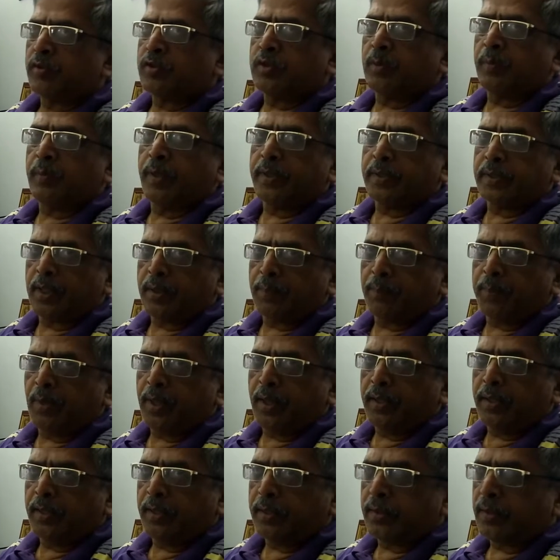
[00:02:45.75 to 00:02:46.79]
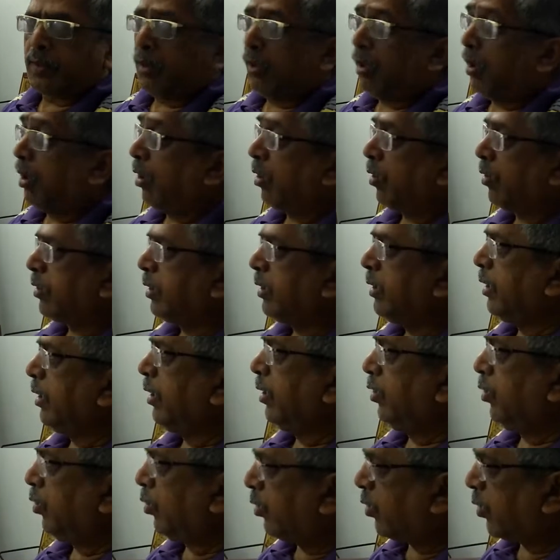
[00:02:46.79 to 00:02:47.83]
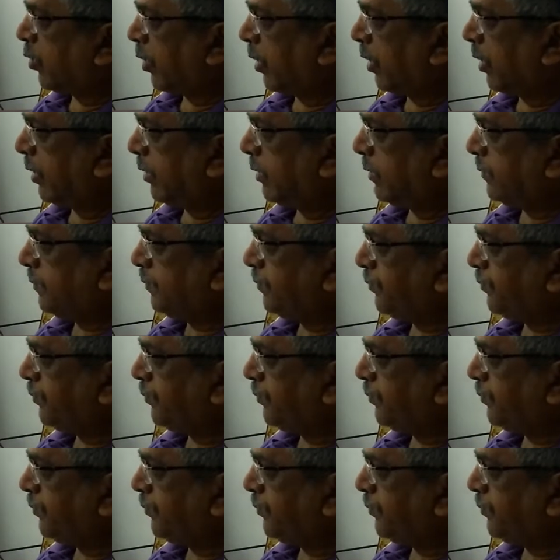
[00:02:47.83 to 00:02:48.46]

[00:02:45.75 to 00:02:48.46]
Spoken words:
some other planet, or neutral.